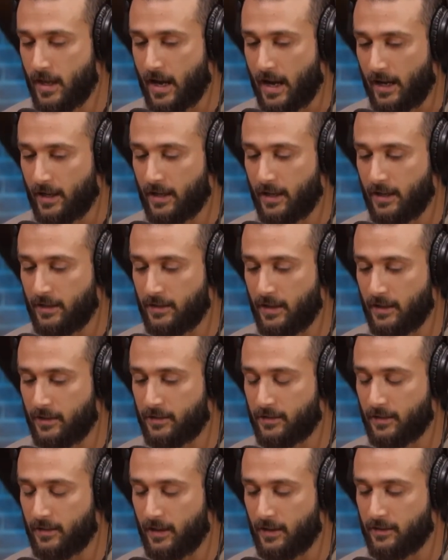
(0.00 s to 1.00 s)
Yeah,
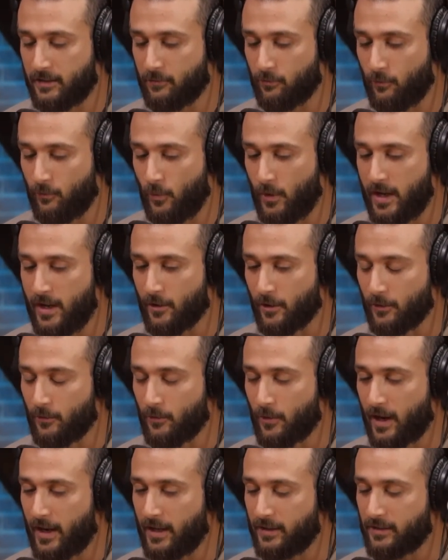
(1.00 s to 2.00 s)
it's
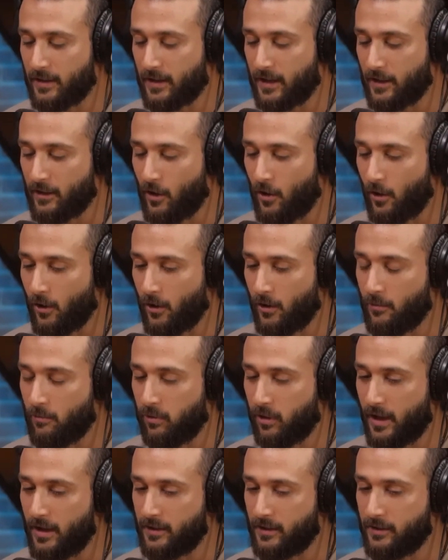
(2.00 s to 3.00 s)
weird, right? It's like a
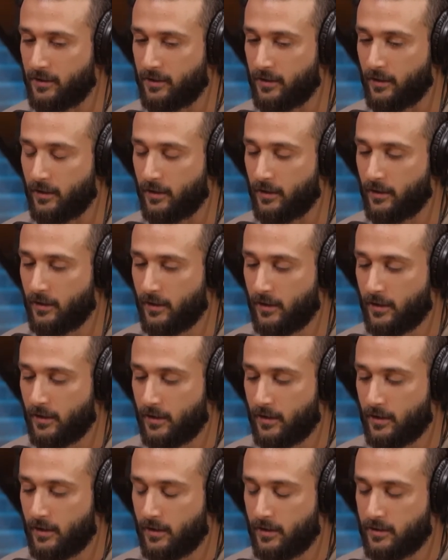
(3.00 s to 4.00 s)
hard place to
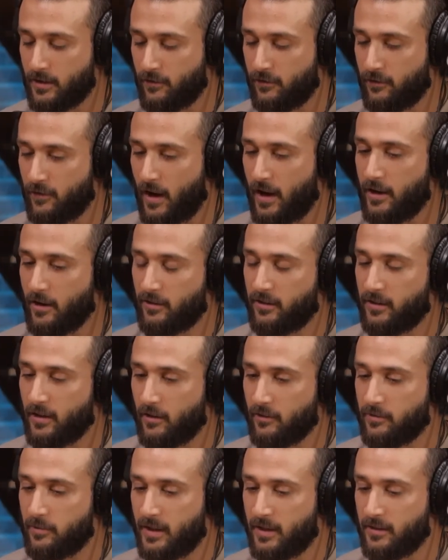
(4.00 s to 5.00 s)
find
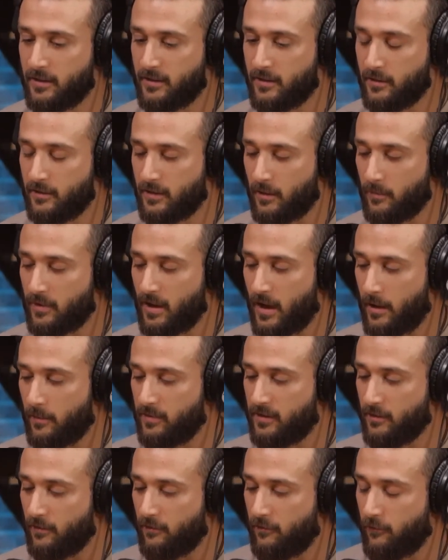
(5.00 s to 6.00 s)
ourselves, because
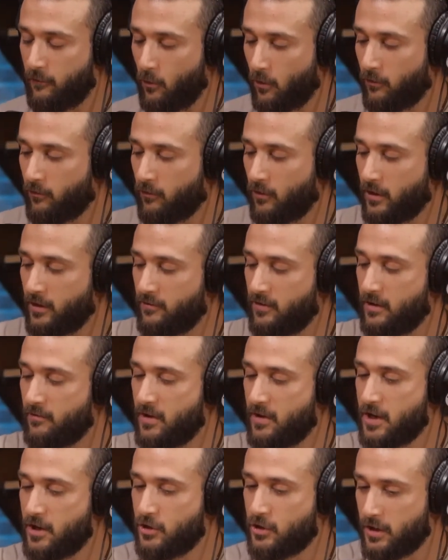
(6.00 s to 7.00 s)
sometimes the forefront of
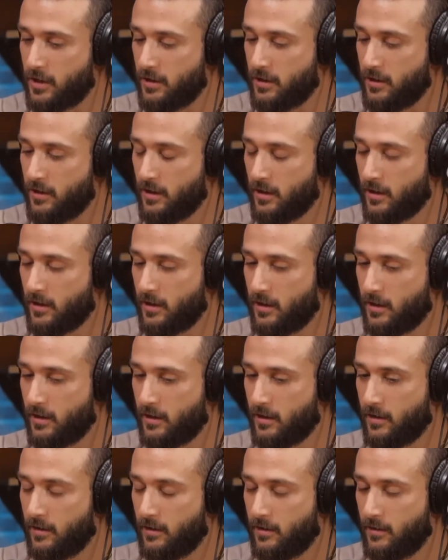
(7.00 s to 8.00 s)
innovation
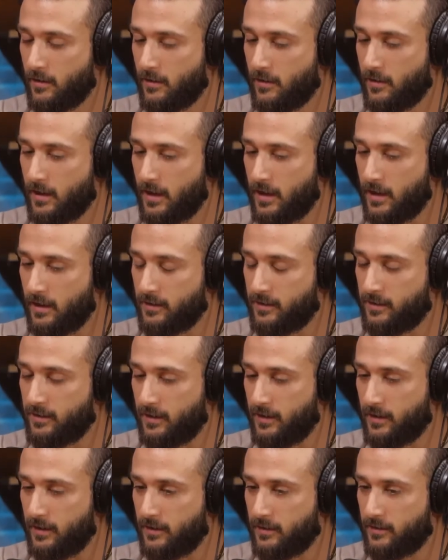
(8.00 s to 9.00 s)

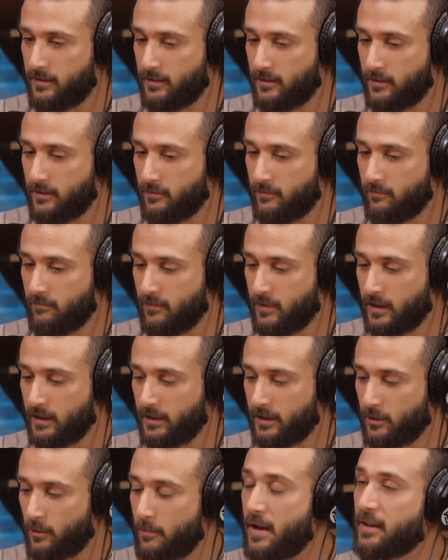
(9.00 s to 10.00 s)
is
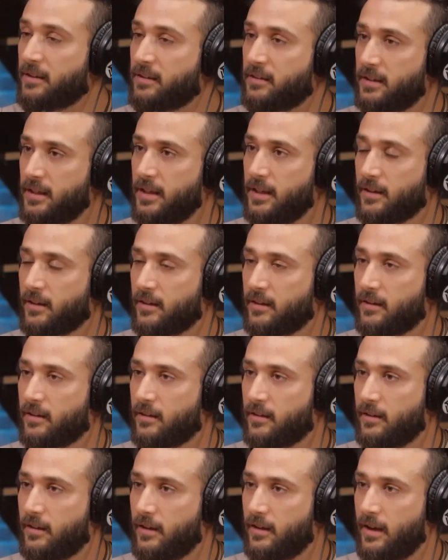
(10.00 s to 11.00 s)
a little messy.
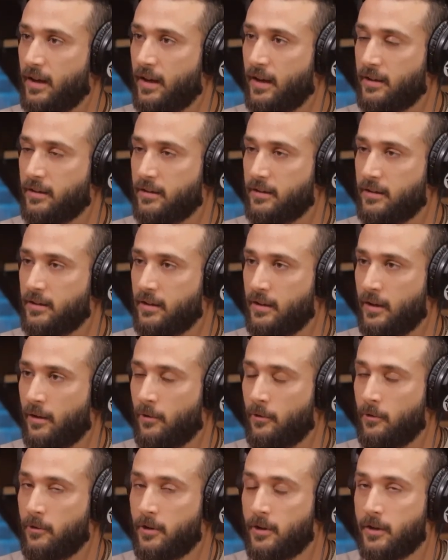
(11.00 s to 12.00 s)
And, you
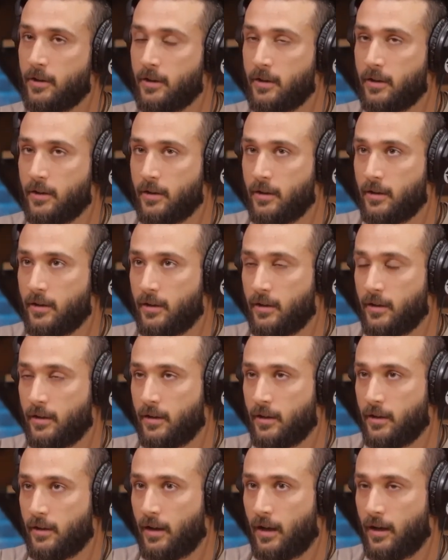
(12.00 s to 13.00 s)
know,
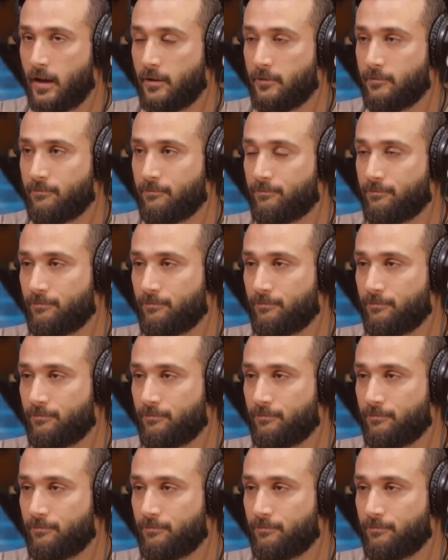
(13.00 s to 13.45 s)
but I think